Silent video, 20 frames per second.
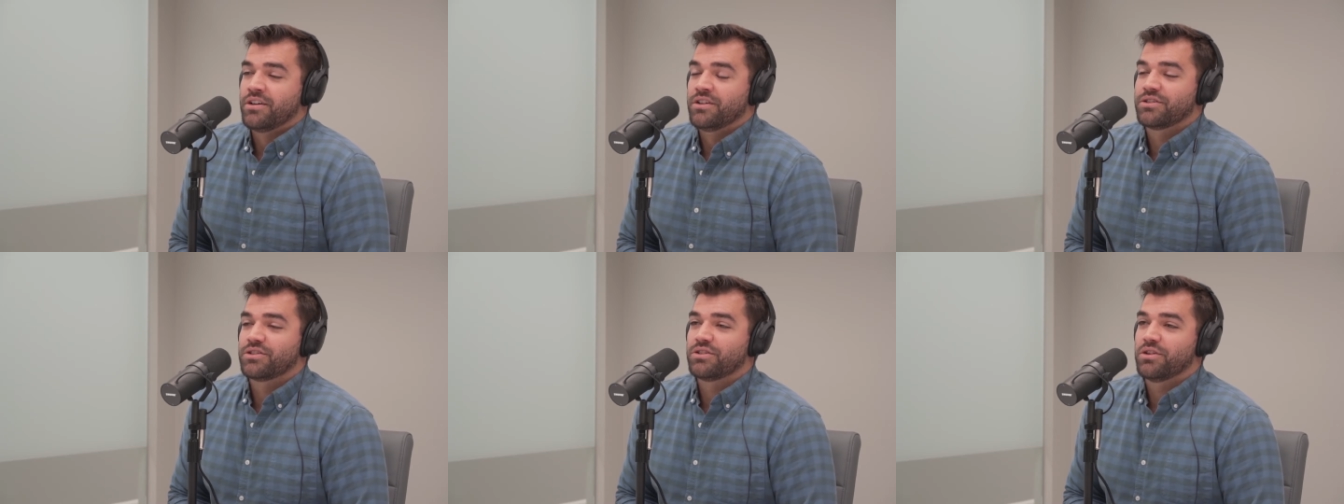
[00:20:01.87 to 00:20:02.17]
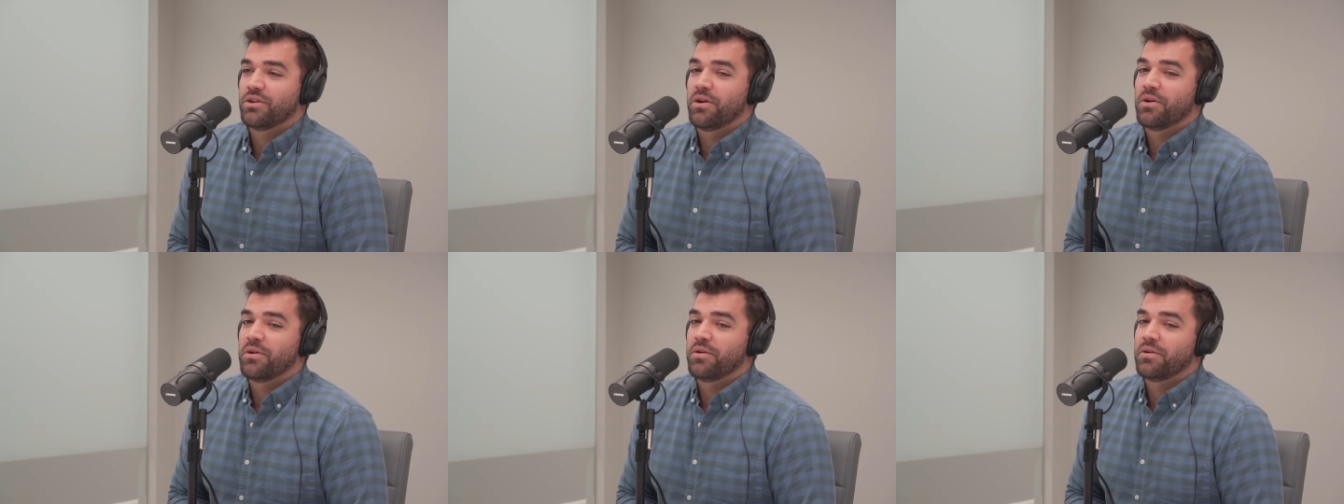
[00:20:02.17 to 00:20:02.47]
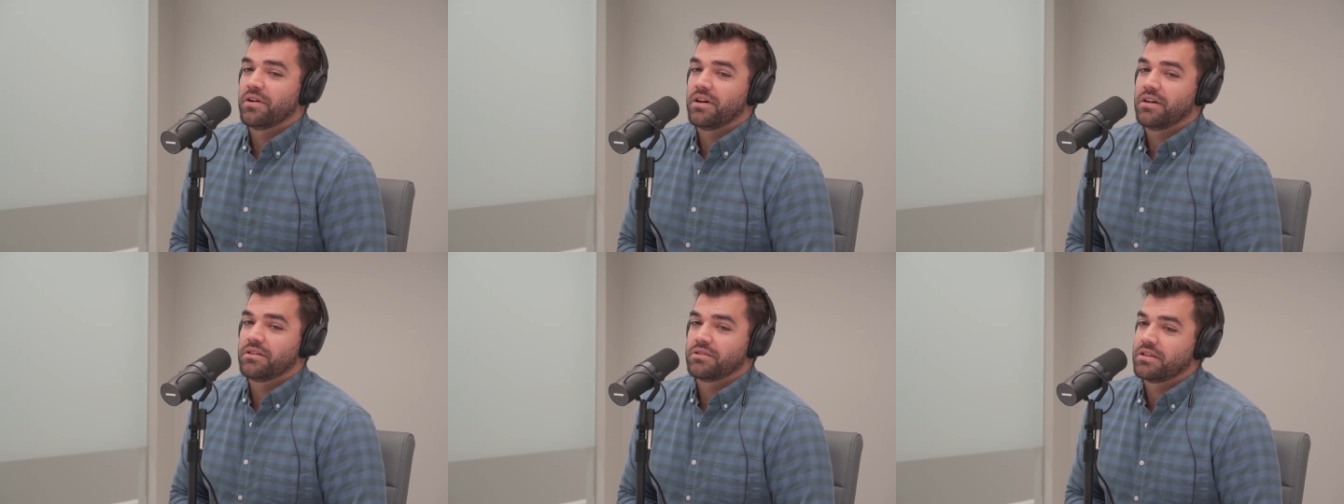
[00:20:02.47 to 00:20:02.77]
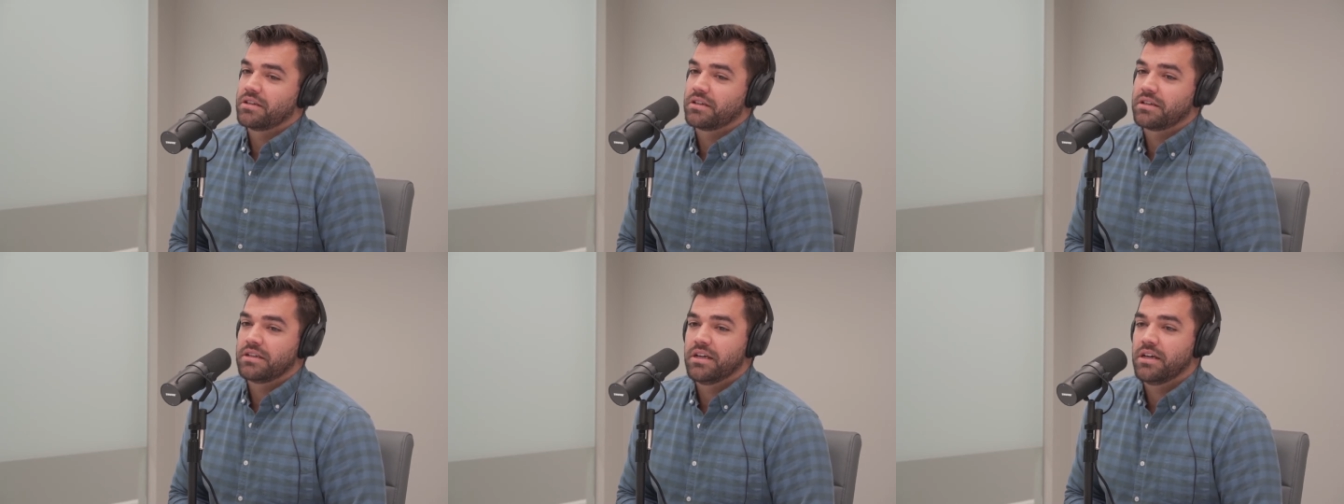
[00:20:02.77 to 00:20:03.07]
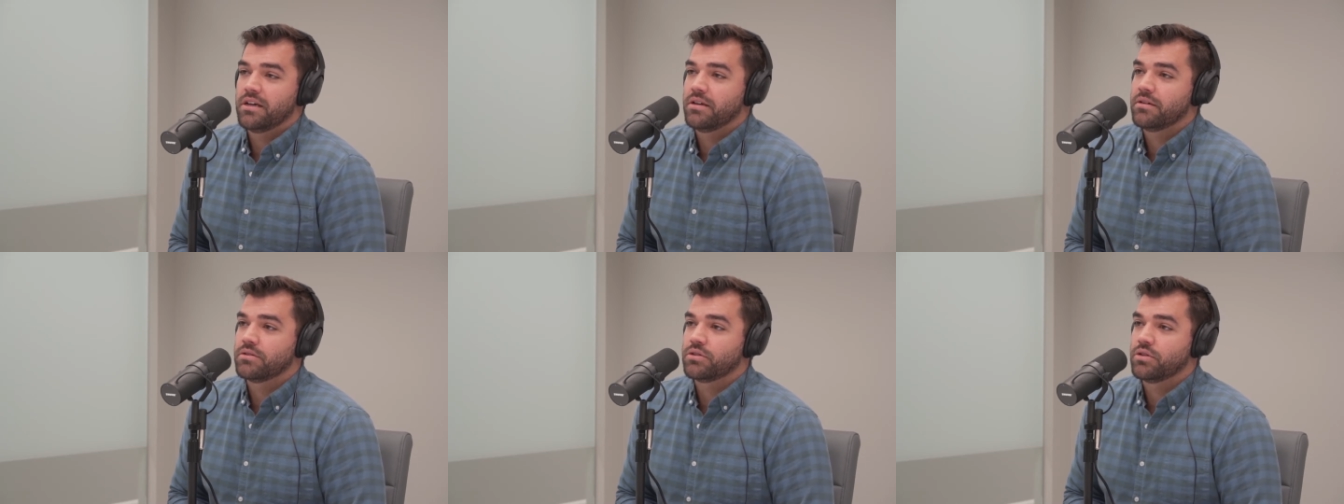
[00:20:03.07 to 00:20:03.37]
So I was like,
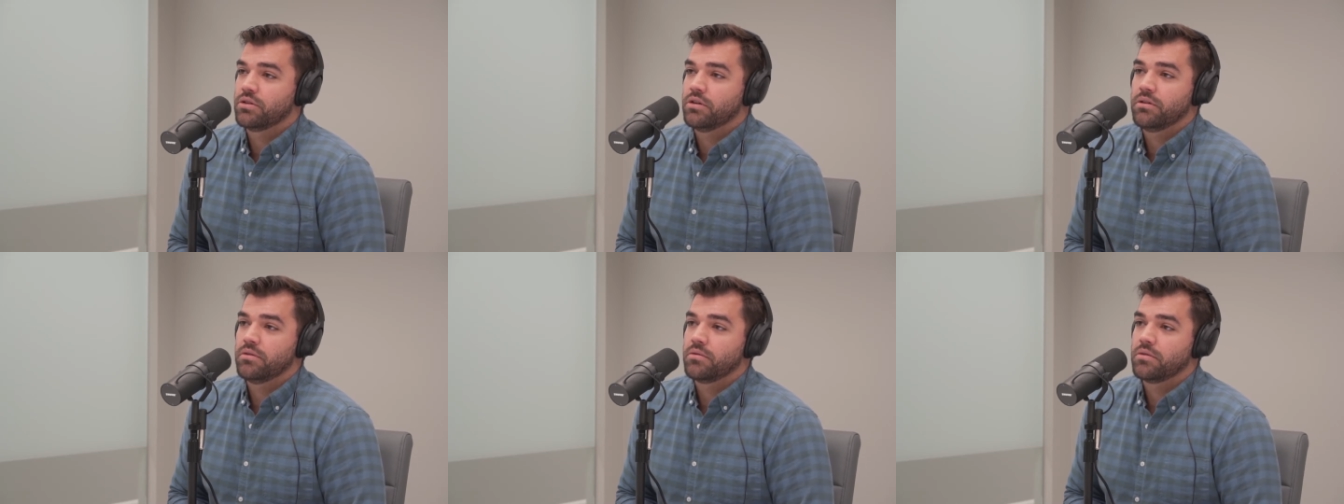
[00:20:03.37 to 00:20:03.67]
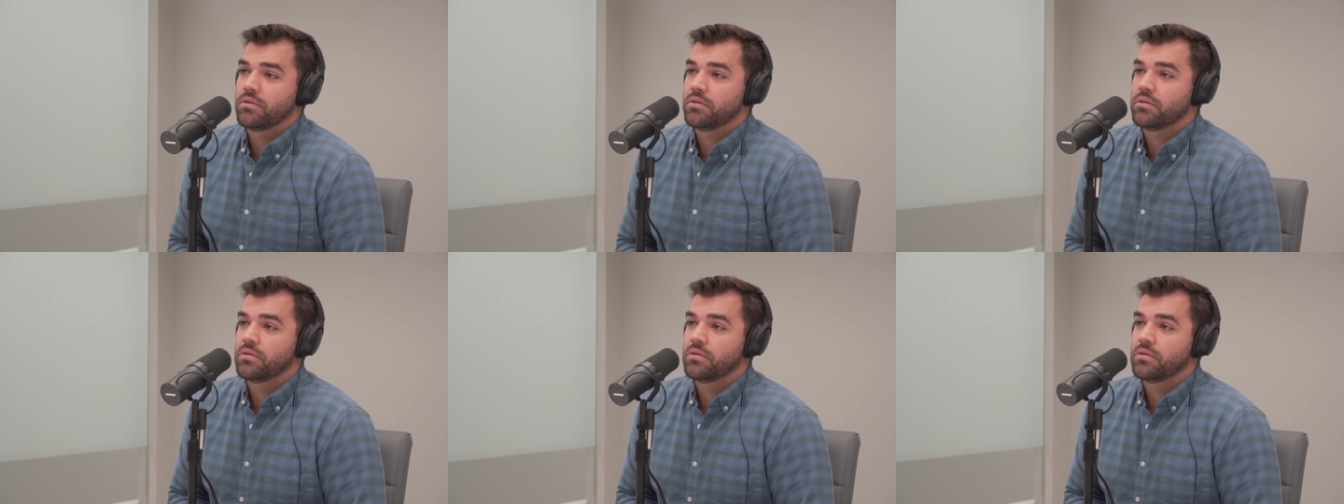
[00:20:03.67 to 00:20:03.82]
yeah, sure.